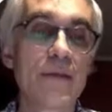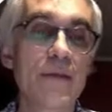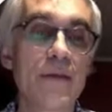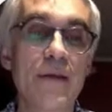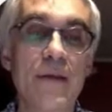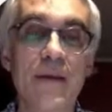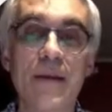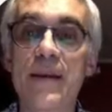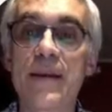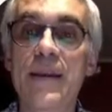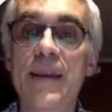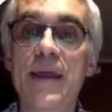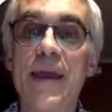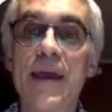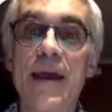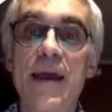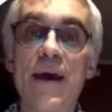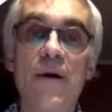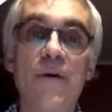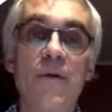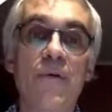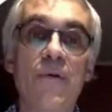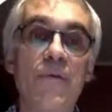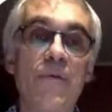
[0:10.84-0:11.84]

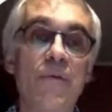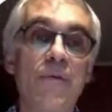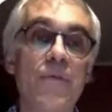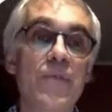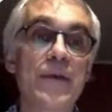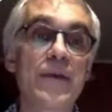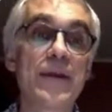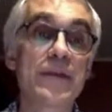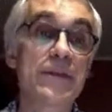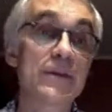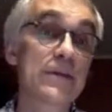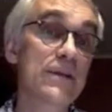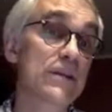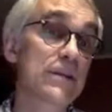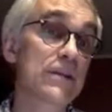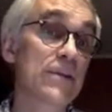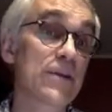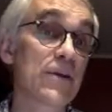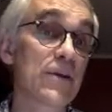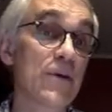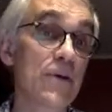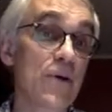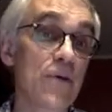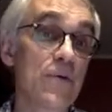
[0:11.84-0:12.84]
Now we get the
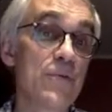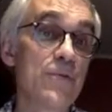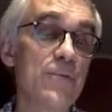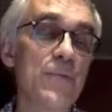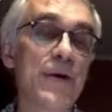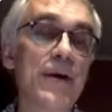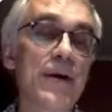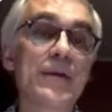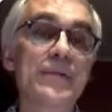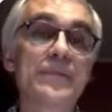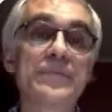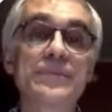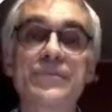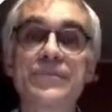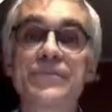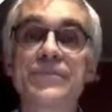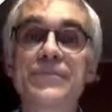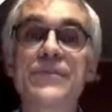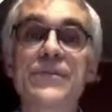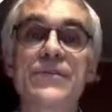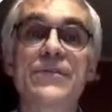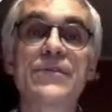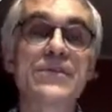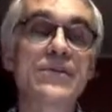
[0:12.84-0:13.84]
code part.
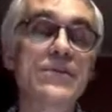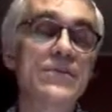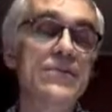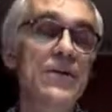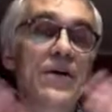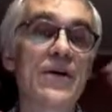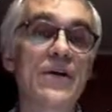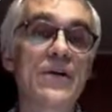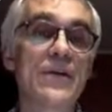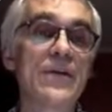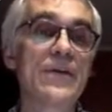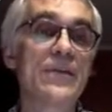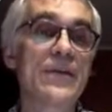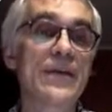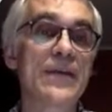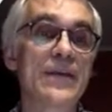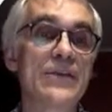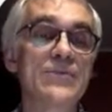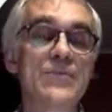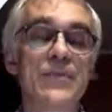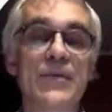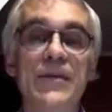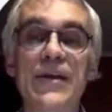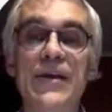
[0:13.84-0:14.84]
So this is all the
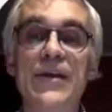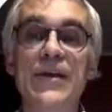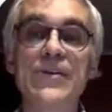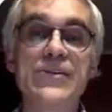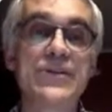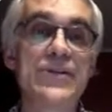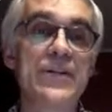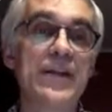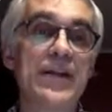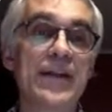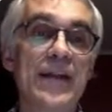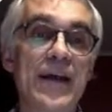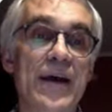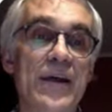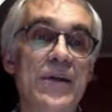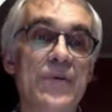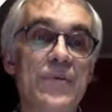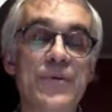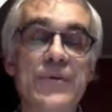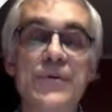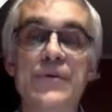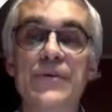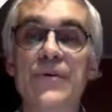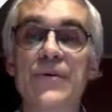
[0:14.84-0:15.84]
explanation and how did
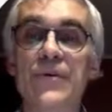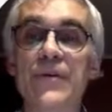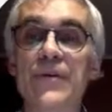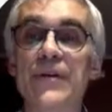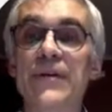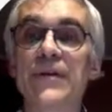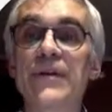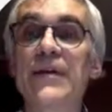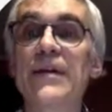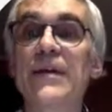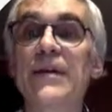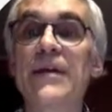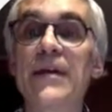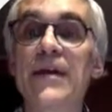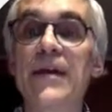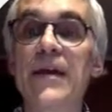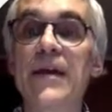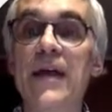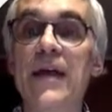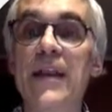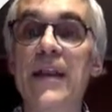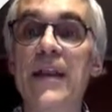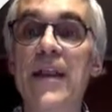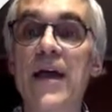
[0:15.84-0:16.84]
we do it.
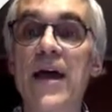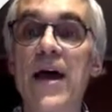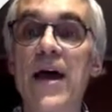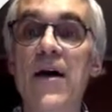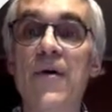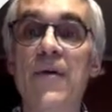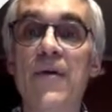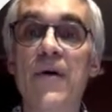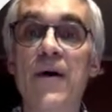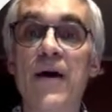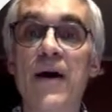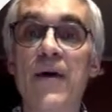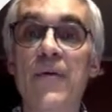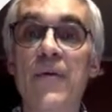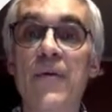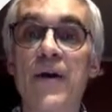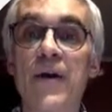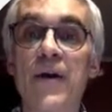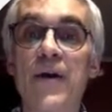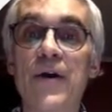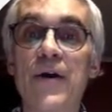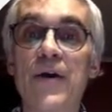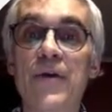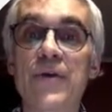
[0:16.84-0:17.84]
And now I want
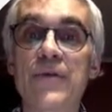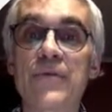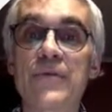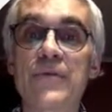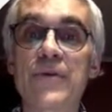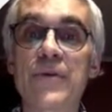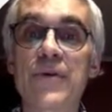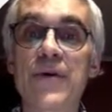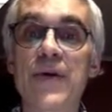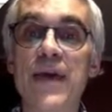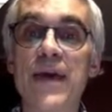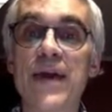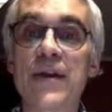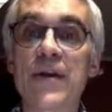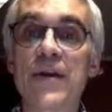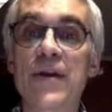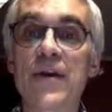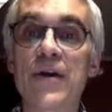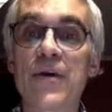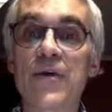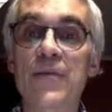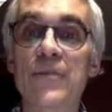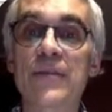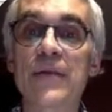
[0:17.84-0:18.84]
code. So I had a
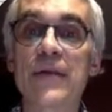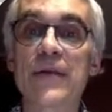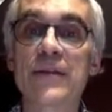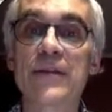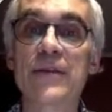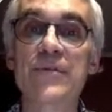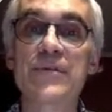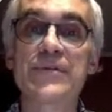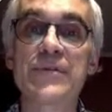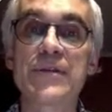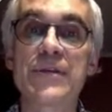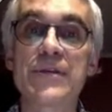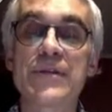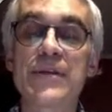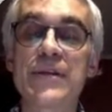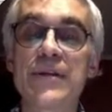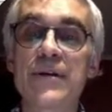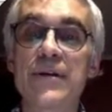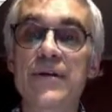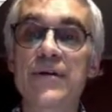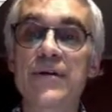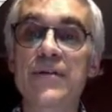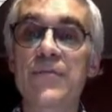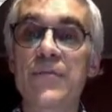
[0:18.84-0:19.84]
code block that was in
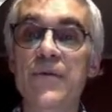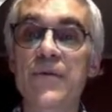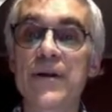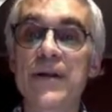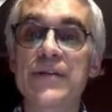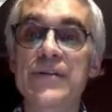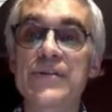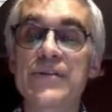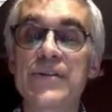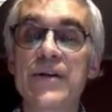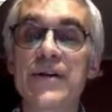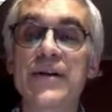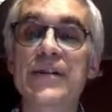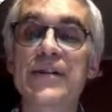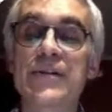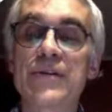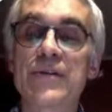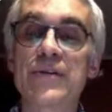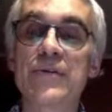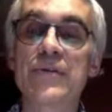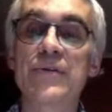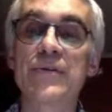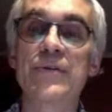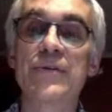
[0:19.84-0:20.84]
here when I started the
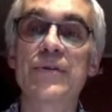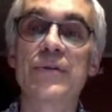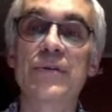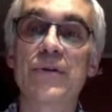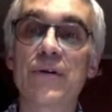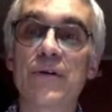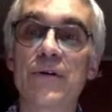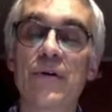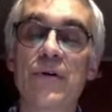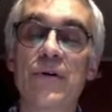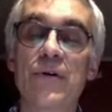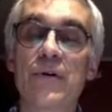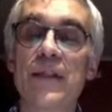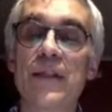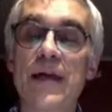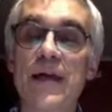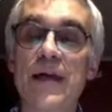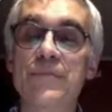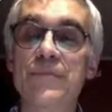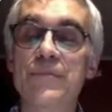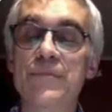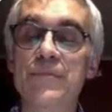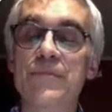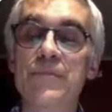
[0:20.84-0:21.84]
Google Colab
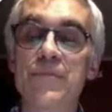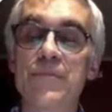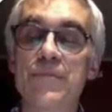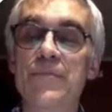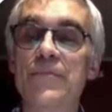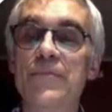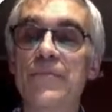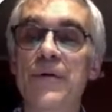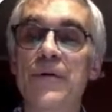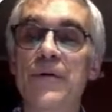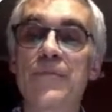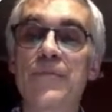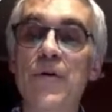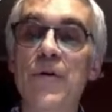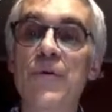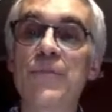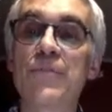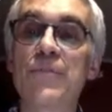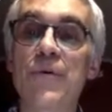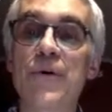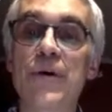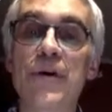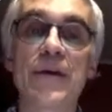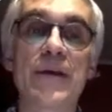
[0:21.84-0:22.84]

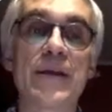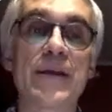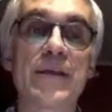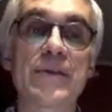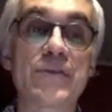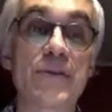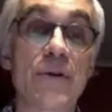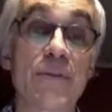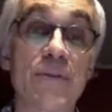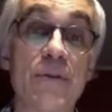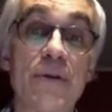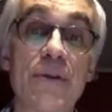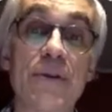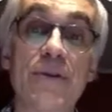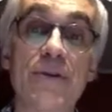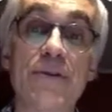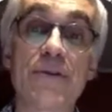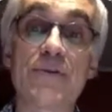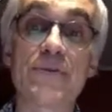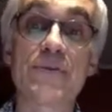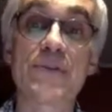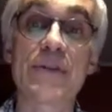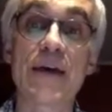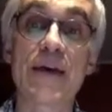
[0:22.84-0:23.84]
notebook, and so I'm going to
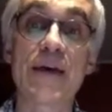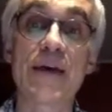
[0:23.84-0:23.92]
use that.